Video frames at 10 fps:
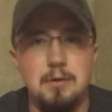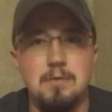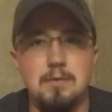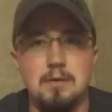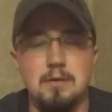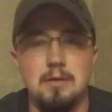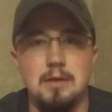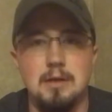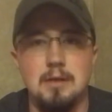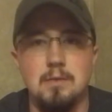over
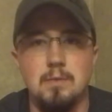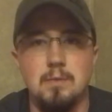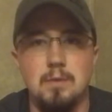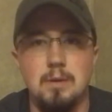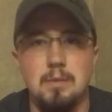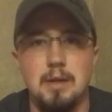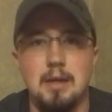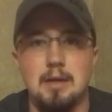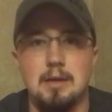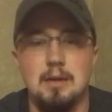in one mag.